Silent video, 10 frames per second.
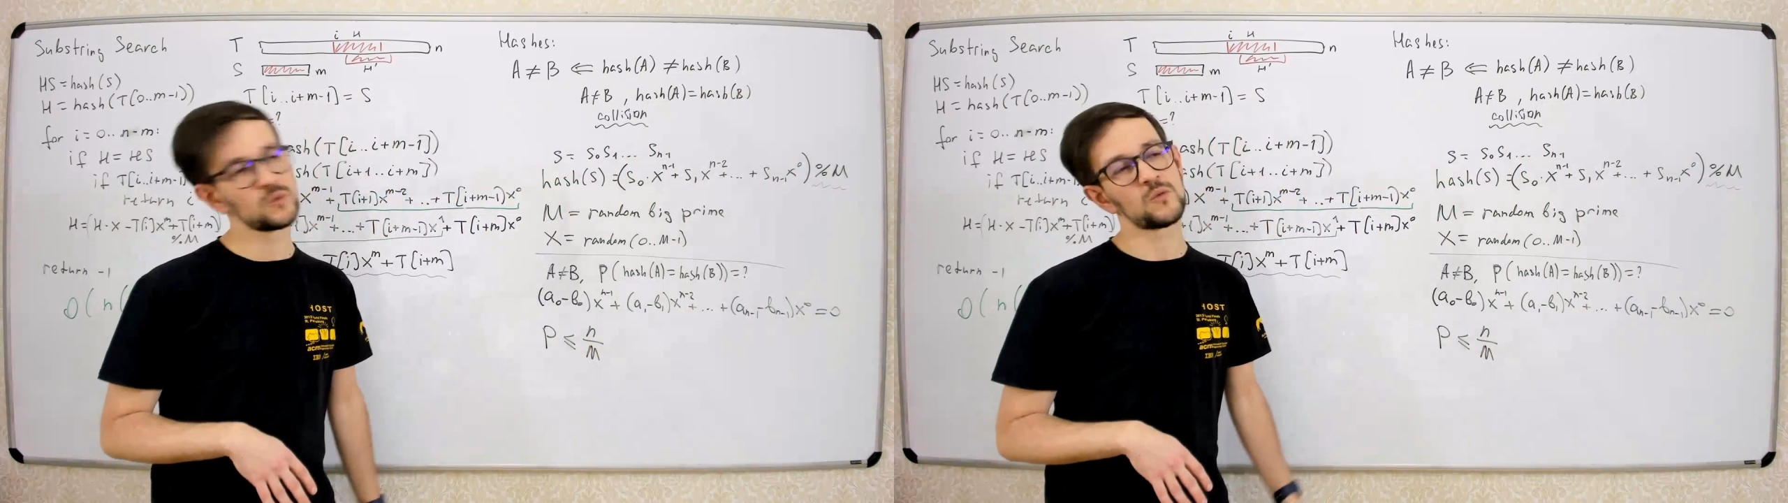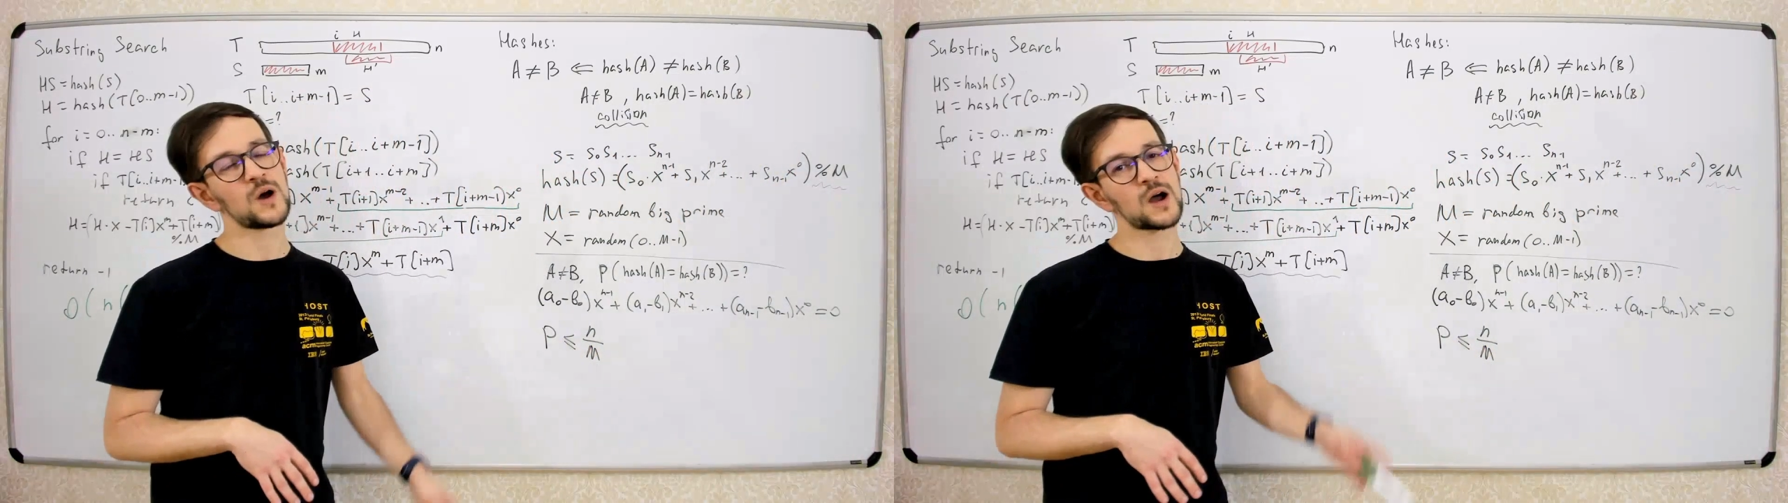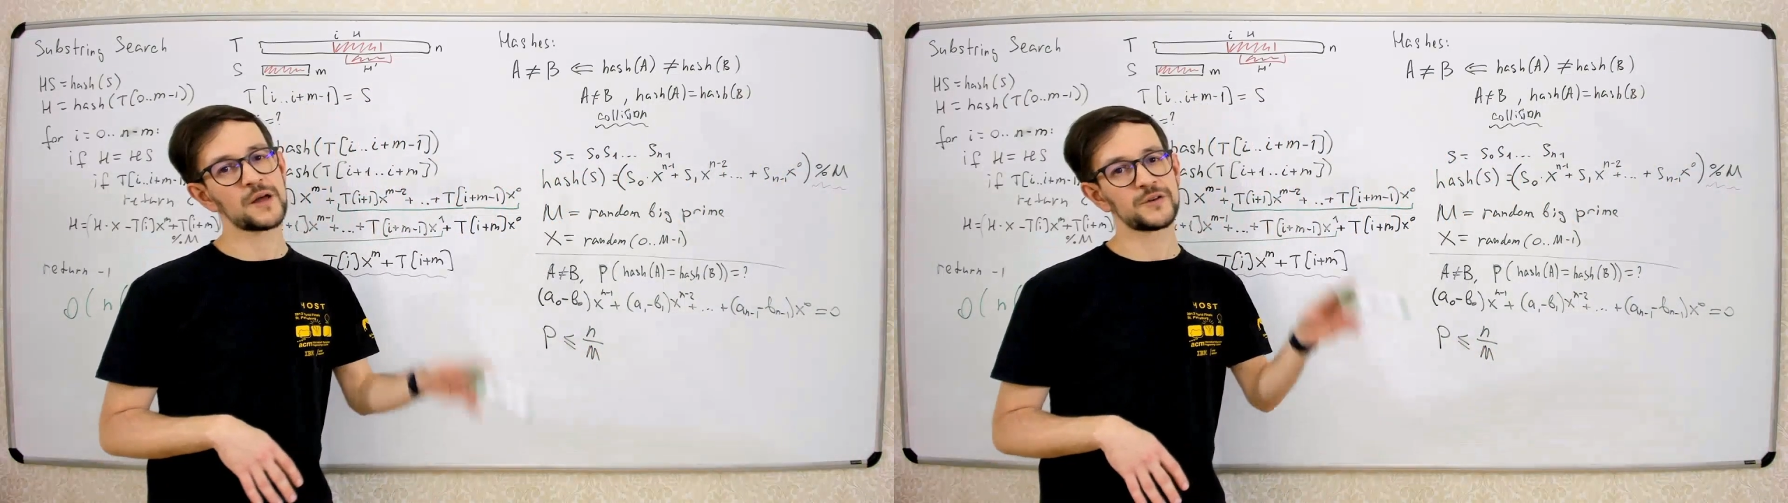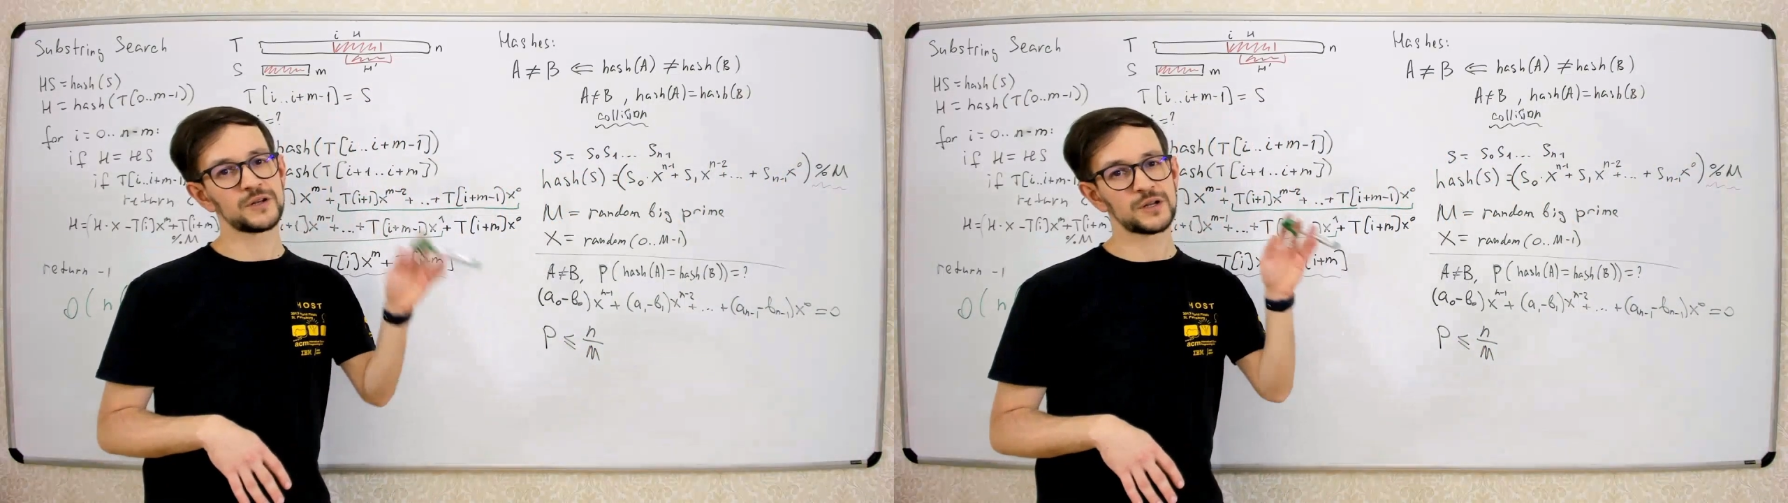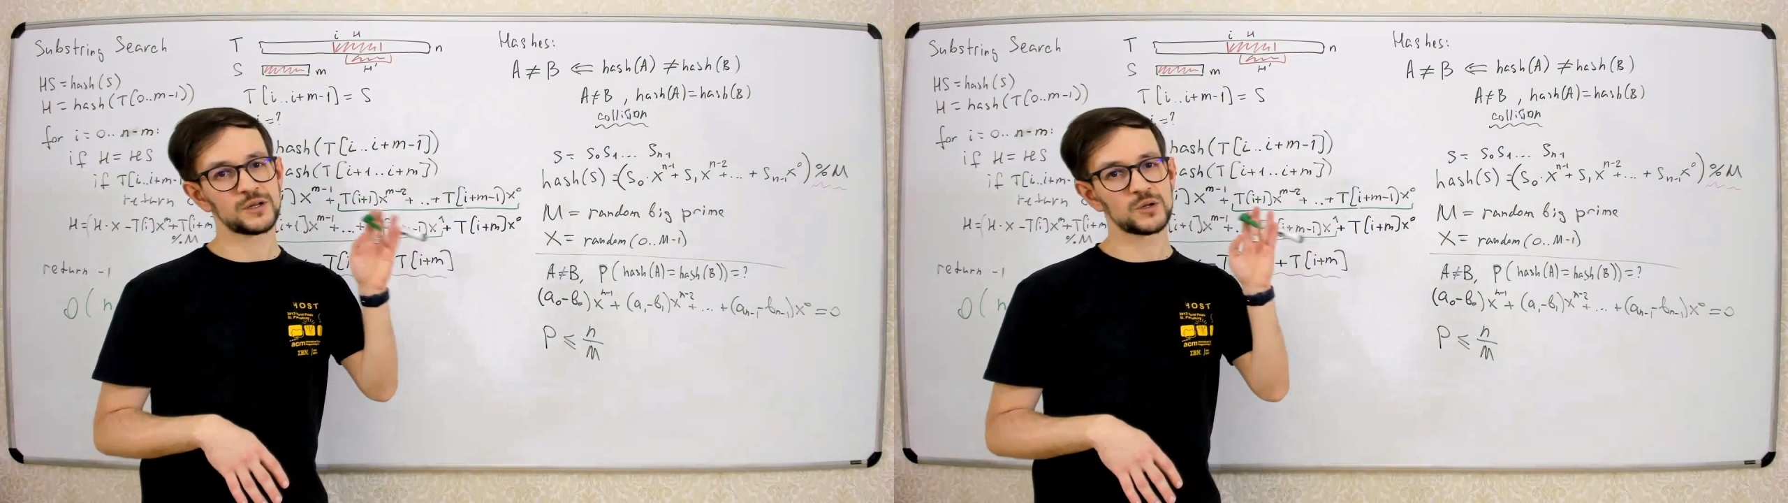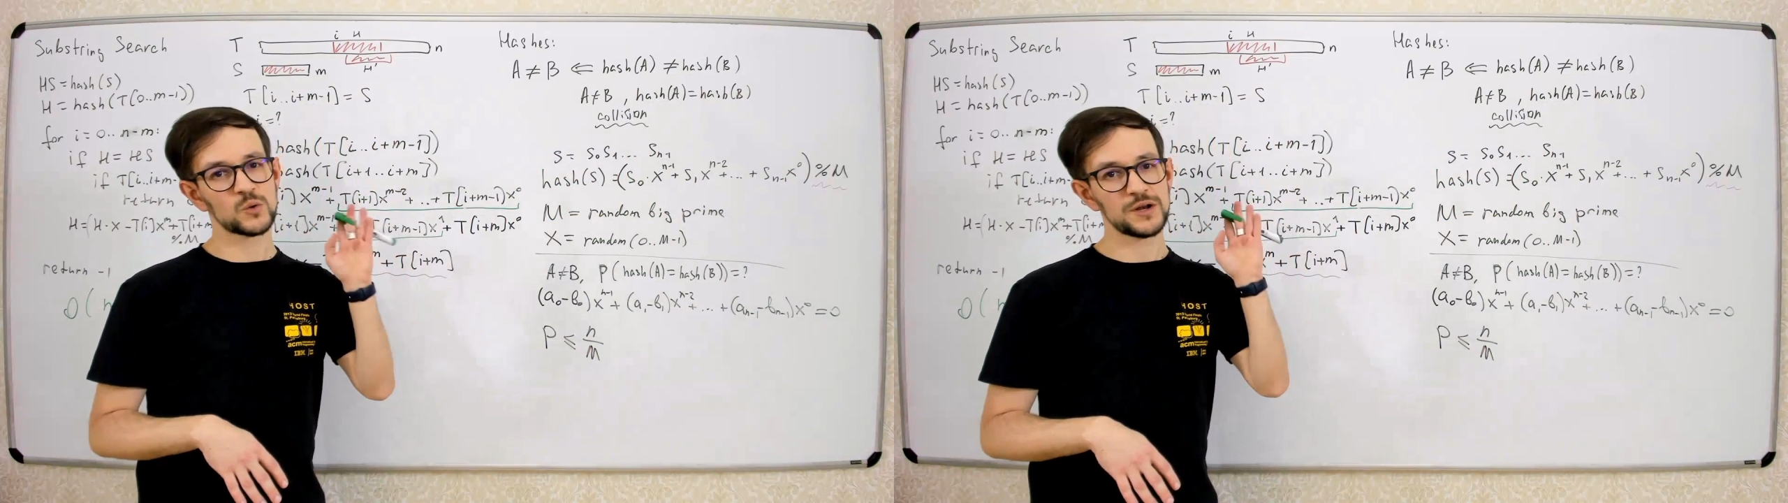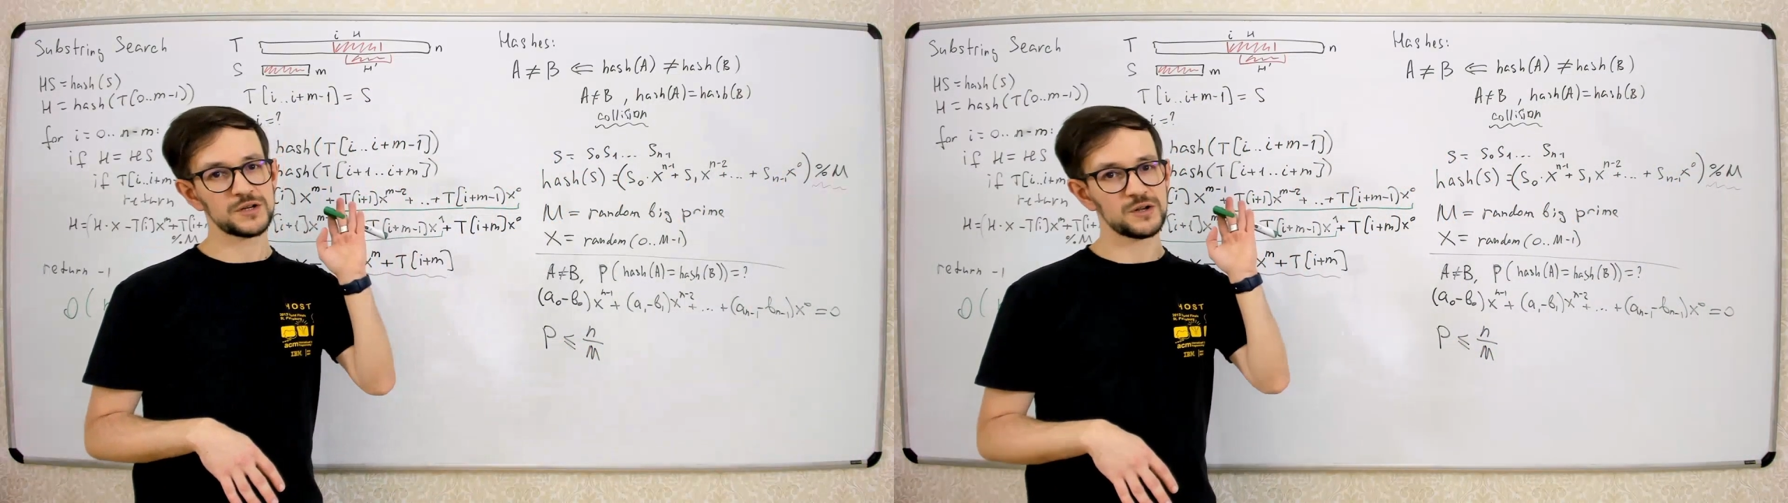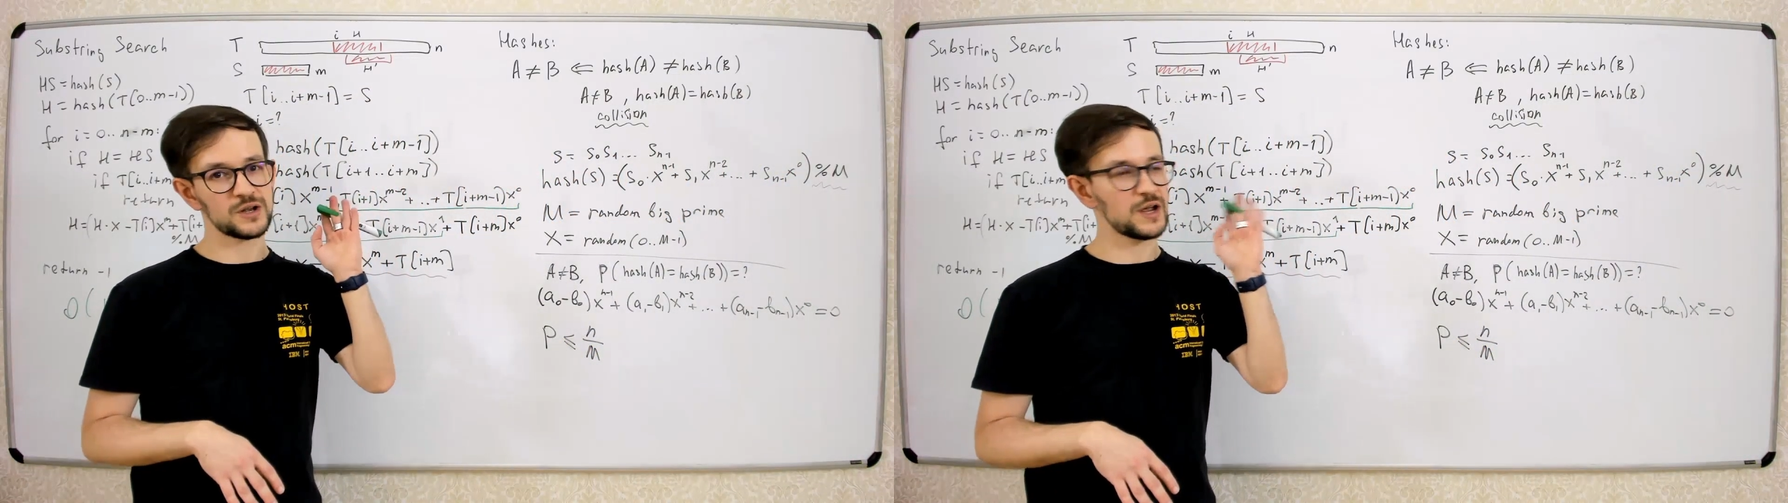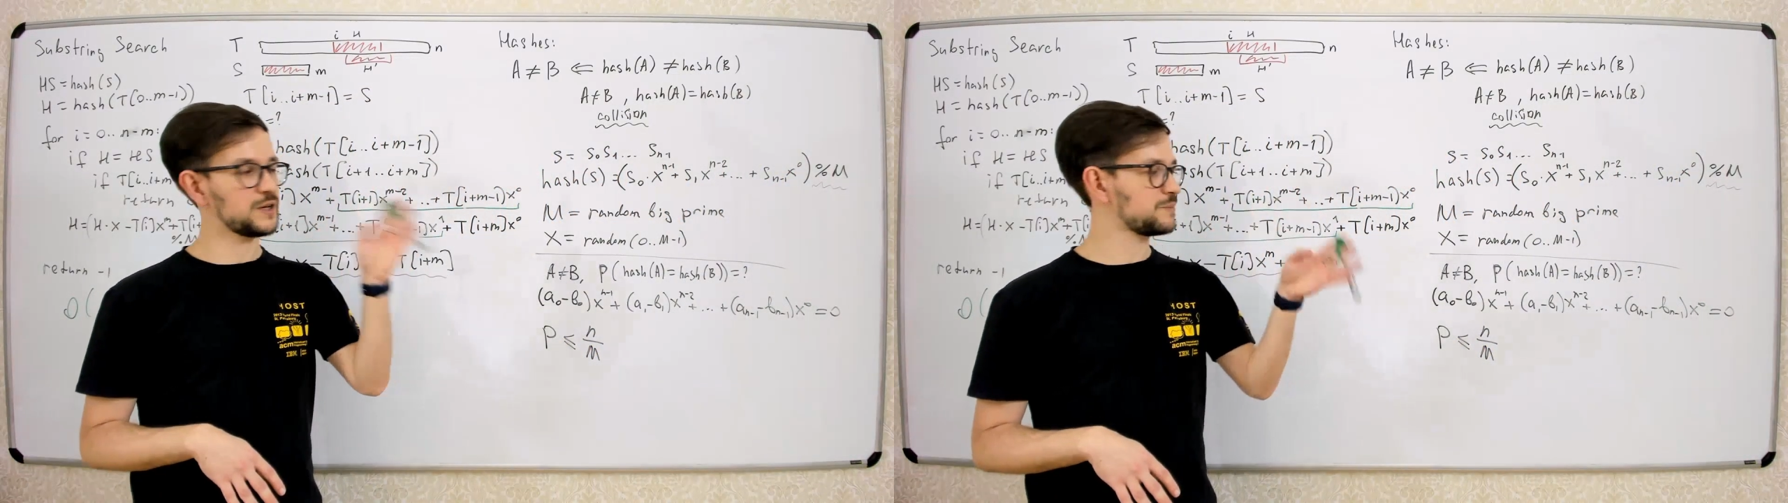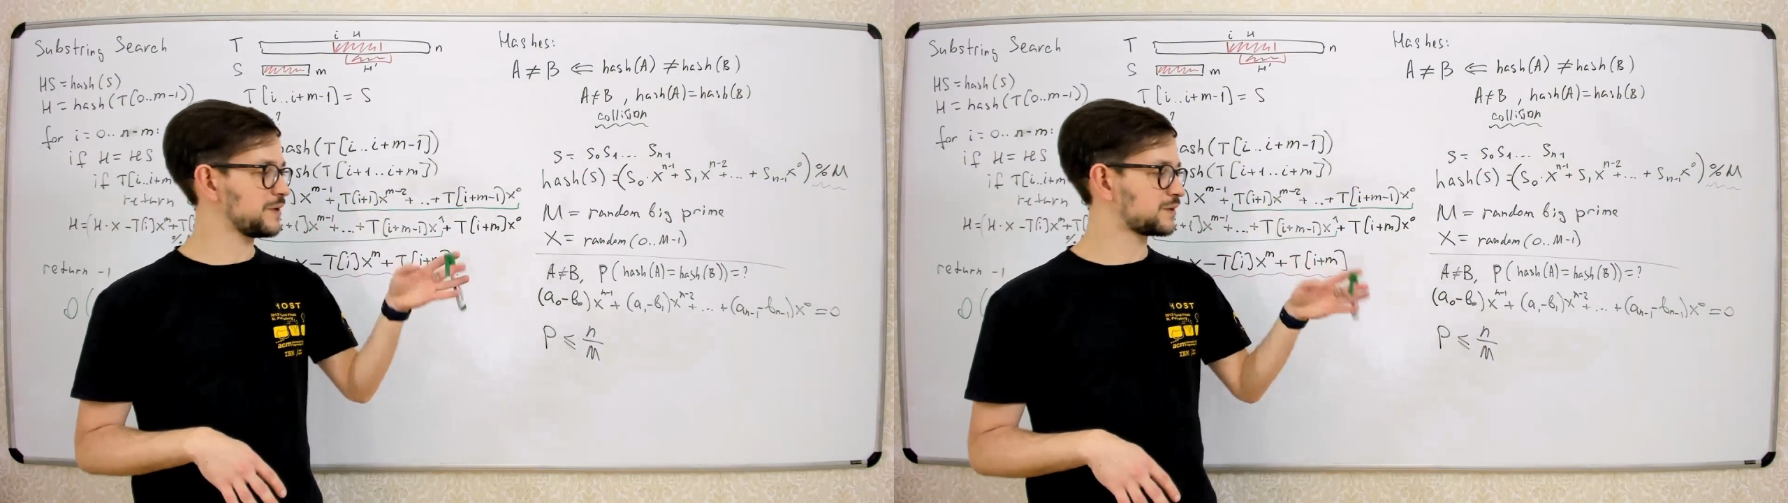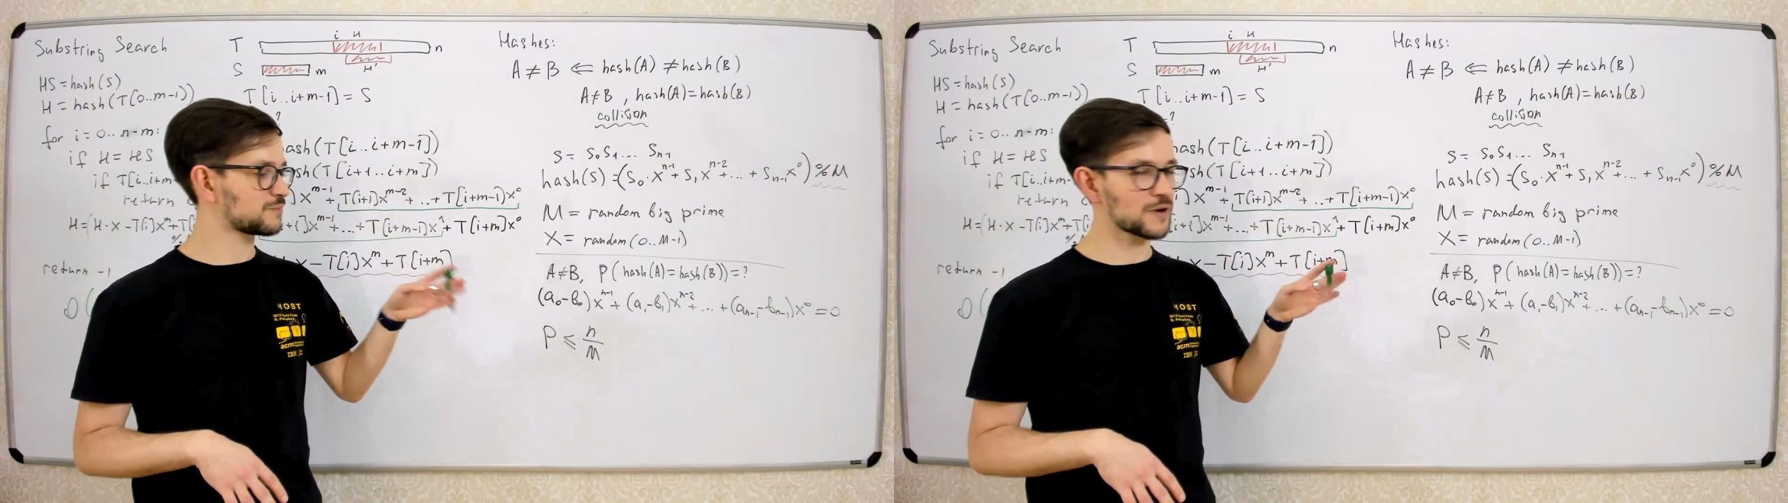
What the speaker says: 128-bit